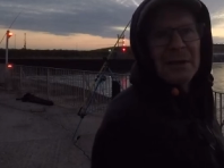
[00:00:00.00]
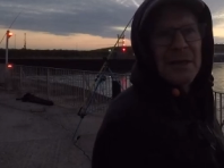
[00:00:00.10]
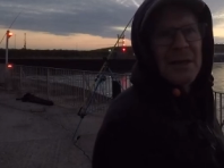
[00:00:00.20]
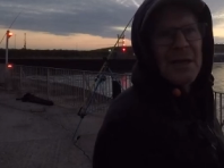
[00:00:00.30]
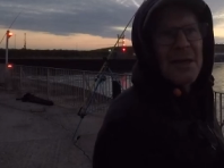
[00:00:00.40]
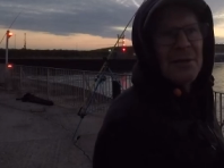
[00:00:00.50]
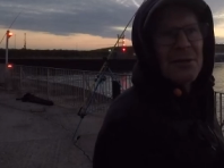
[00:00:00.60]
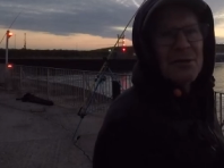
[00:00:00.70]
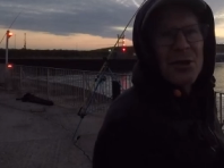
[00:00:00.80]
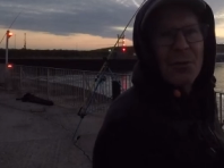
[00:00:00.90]
is
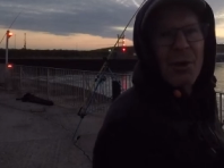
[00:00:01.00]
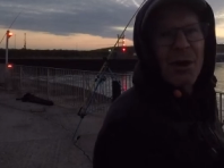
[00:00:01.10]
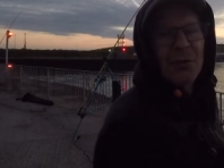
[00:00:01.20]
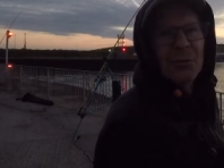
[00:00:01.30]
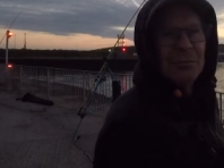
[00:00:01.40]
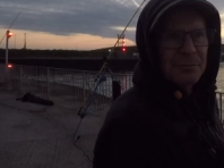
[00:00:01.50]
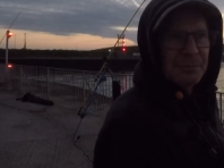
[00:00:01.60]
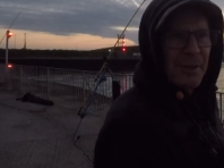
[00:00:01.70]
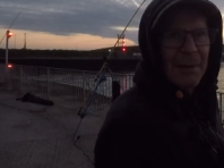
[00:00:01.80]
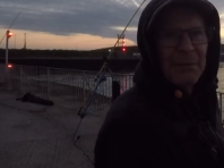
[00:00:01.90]
a 2.0
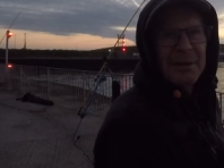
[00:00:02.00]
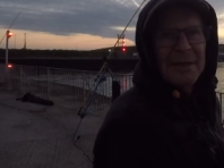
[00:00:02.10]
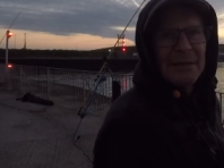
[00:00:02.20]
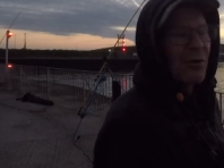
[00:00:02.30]
Aberdeen